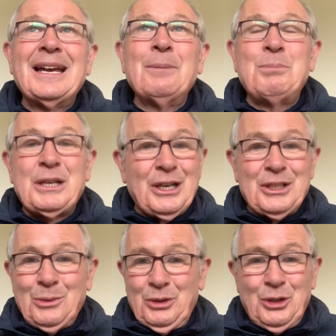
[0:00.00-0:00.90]
because
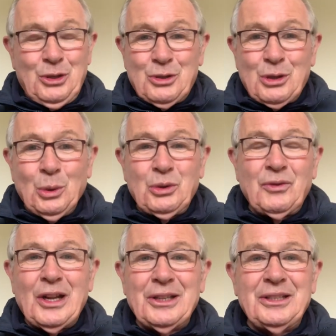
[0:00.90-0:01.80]
there was such crowds
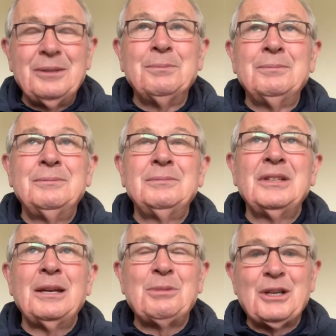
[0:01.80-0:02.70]
following them,
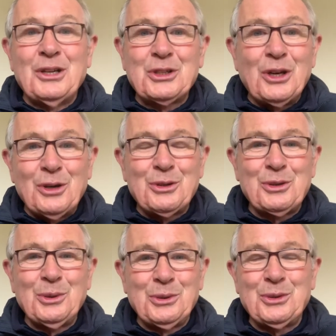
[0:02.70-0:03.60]
and because Cork was
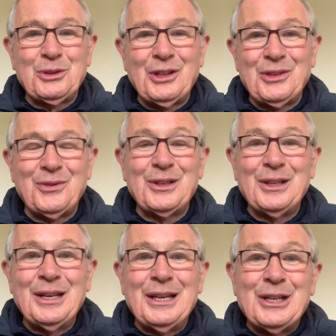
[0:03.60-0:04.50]
so successful,
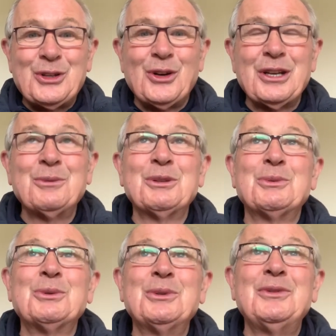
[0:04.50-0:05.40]
Seanie was
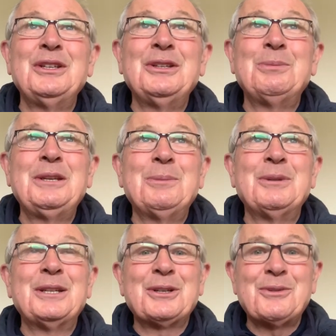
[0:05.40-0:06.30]
one of these people
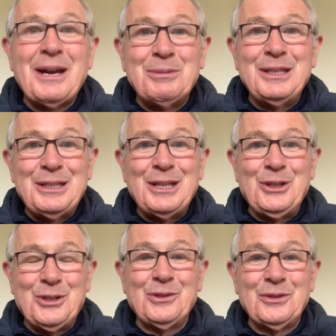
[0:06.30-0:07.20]
that grabbed the
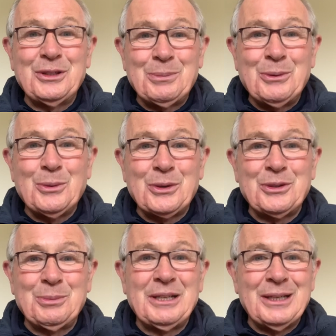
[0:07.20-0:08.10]
attention of the supporters
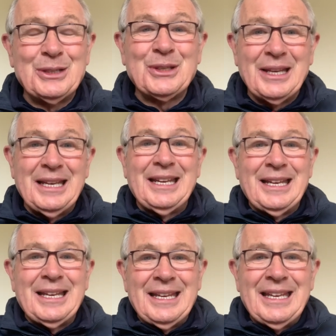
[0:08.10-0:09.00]
because
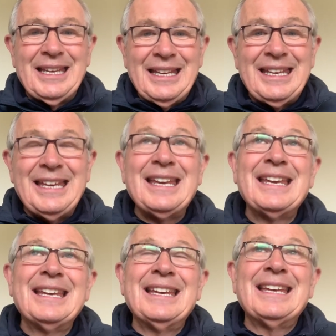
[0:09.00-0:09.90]

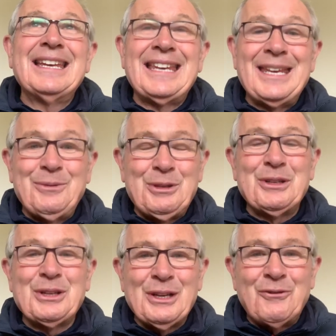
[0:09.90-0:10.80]
he was
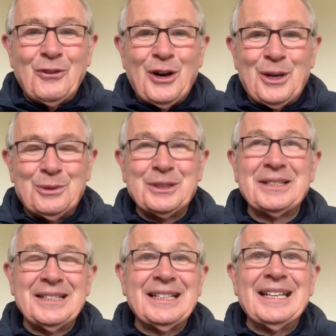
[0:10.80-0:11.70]
a forward,
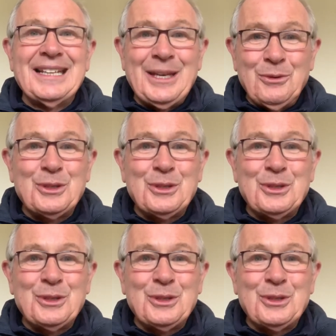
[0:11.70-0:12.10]
he was a